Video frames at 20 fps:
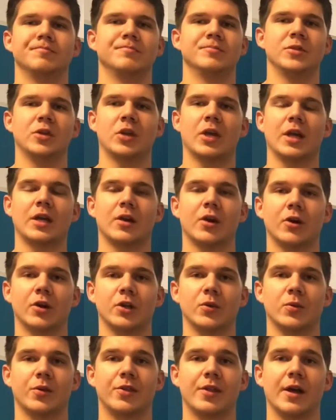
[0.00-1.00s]
You can't argue
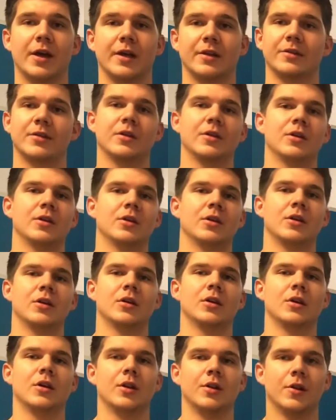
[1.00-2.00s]
with that.
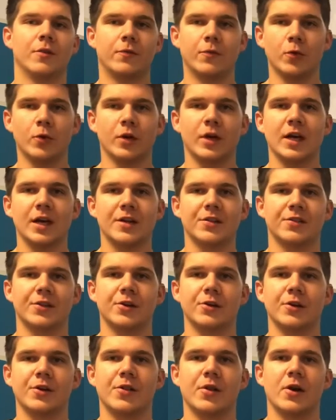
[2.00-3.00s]
The 4 guys that
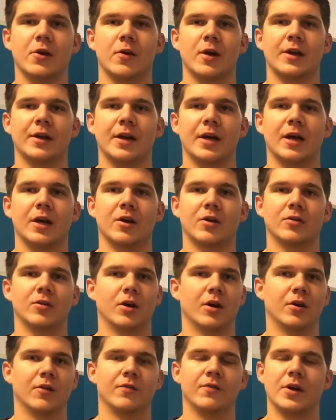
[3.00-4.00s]
are in there right now
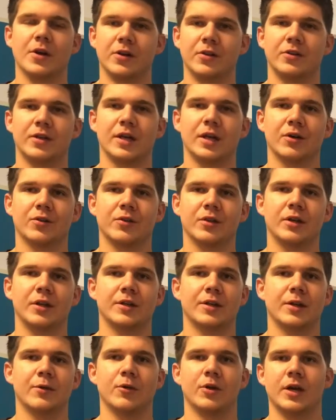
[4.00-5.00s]
are very talented, and
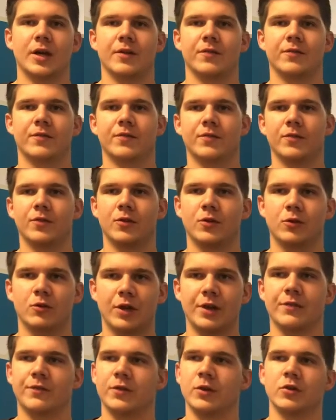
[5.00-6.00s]
they will have
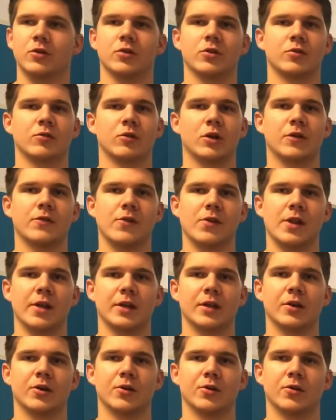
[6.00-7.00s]
great futures wherever they
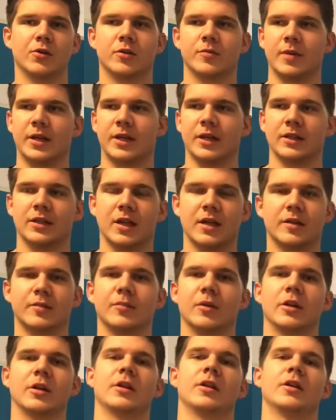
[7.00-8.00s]
go, and they'll make a lot of money.